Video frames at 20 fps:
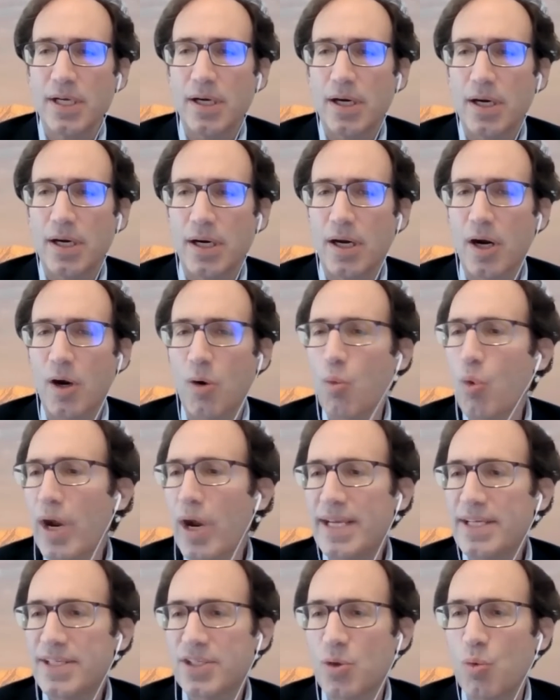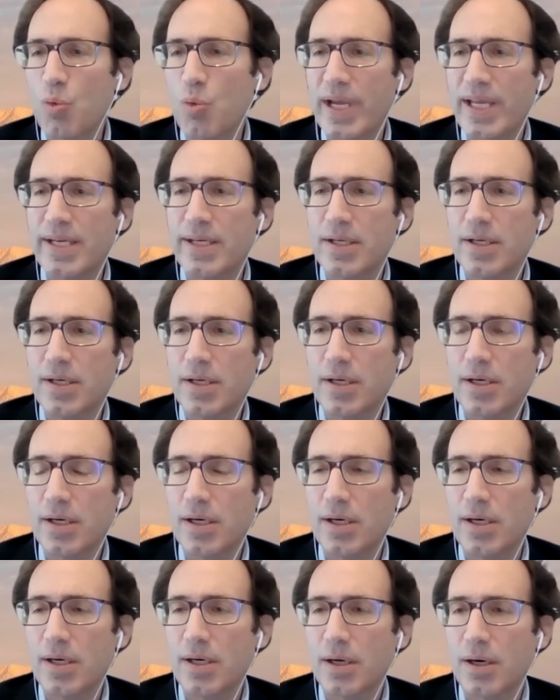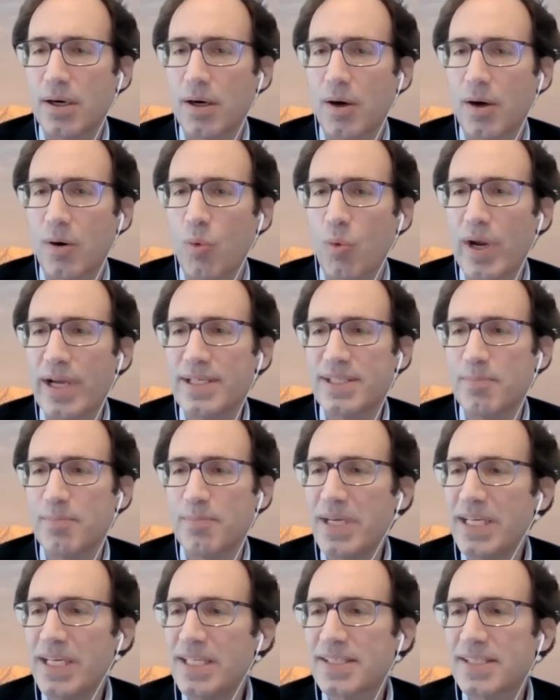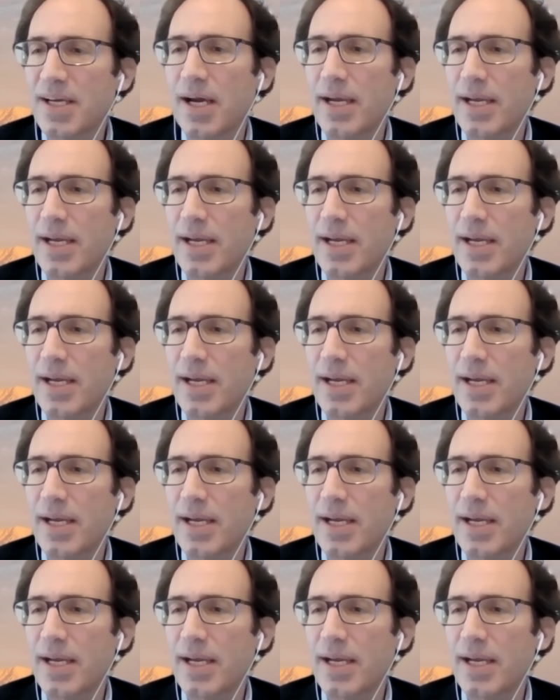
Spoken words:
are ways to win, are ways to beat